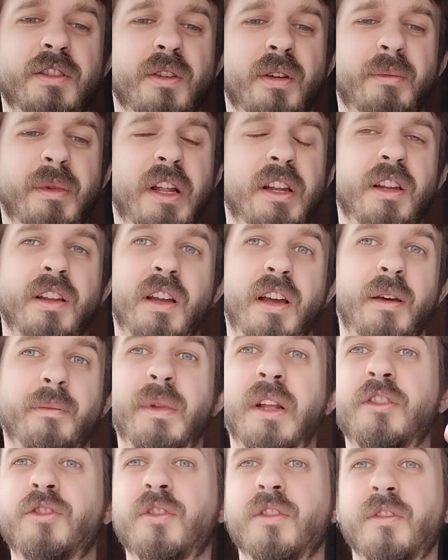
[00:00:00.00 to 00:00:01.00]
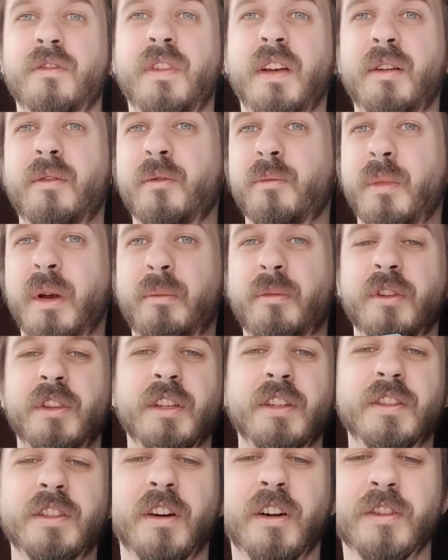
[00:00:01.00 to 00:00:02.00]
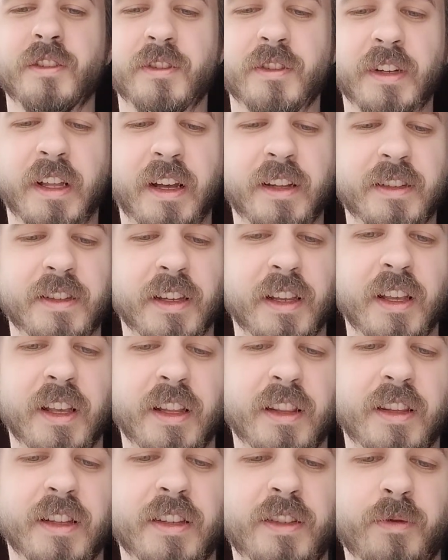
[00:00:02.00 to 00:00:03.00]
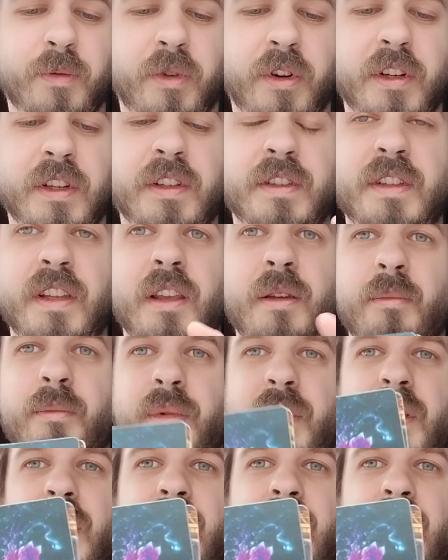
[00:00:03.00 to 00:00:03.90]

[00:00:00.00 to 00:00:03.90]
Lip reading: so I'm not sure if I remember these cards or not. This one is Imp.